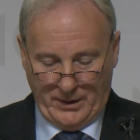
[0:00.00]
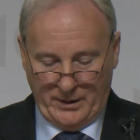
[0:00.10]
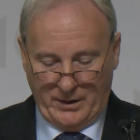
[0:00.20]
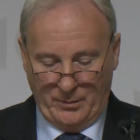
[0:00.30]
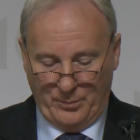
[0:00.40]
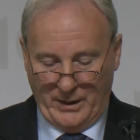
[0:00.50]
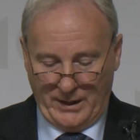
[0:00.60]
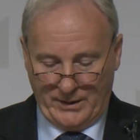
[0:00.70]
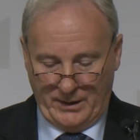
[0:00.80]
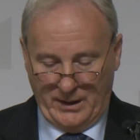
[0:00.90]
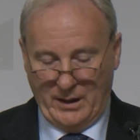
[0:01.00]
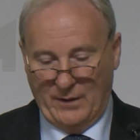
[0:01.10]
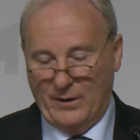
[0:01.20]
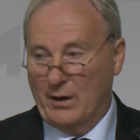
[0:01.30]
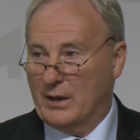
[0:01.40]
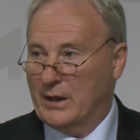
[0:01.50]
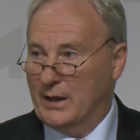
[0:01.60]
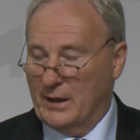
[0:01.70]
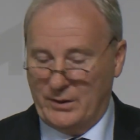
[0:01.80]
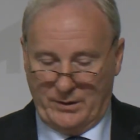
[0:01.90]
and the complexity of our
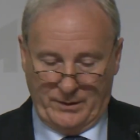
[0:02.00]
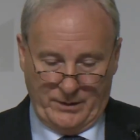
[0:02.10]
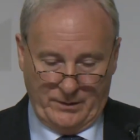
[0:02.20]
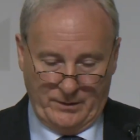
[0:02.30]
connections.